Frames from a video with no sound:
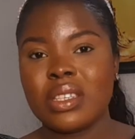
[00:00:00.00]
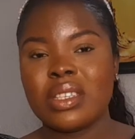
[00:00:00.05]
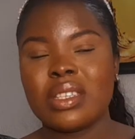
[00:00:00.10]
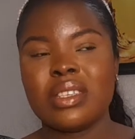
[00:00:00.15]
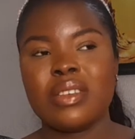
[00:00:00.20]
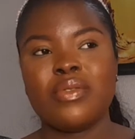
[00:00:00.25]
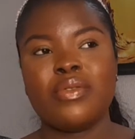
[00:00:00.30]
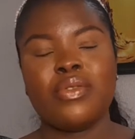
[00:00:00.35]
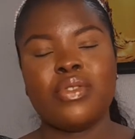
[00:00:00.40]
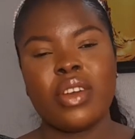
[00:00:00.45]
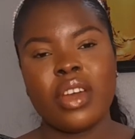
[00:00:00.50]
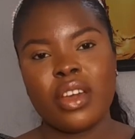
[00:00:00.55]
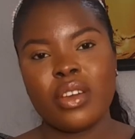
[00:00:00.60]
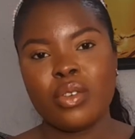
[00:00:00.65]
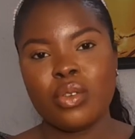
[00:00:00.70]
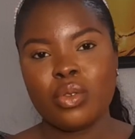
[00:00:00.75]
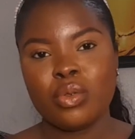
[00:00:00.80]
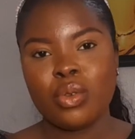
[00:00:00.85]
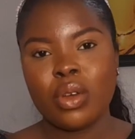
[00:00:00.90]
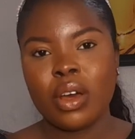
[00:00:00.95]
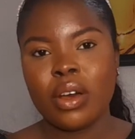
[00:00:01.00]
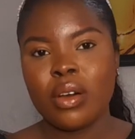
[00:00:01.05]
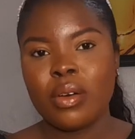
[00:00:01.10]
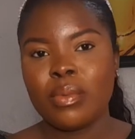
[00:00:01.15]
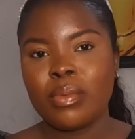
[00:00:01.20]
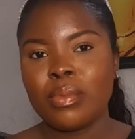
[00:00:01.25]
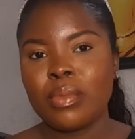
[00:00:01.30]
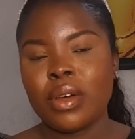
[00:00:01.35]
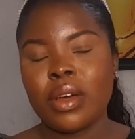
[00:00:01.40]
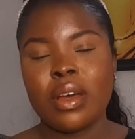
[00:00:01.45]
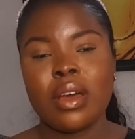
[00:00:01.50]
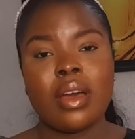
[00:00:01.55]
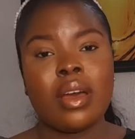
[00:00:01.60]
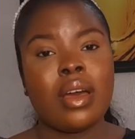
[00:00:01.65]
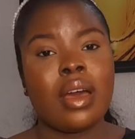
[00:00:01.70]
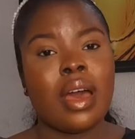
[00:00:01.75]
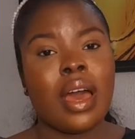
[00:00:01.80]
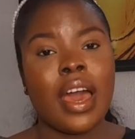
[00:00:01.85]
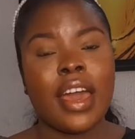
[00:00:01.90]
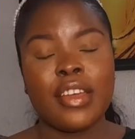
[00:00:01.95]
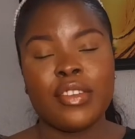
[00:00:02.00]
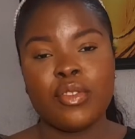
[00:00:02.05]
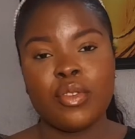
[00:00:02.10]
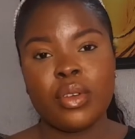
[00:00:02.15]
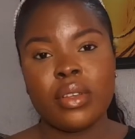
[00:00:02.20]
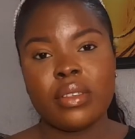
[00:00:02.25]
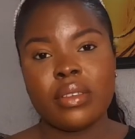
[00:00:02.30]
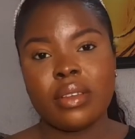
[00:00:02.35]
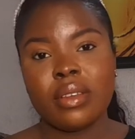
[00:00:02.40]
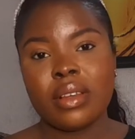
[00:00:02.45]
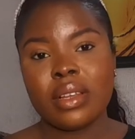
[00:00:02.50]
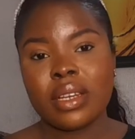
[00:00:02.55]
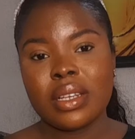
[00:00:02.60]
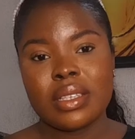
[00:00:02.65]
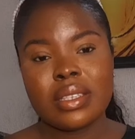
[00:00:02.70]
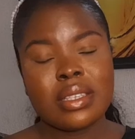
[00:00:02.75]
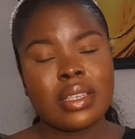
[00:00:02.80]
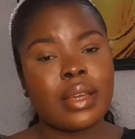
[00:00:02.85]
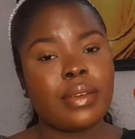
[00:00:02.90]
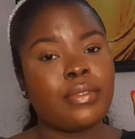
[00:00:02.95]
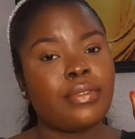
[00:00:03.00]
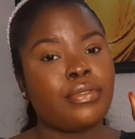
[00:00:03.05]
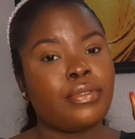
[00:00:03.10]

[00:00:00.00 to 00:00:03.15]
It's a very good um, hydrating cleanser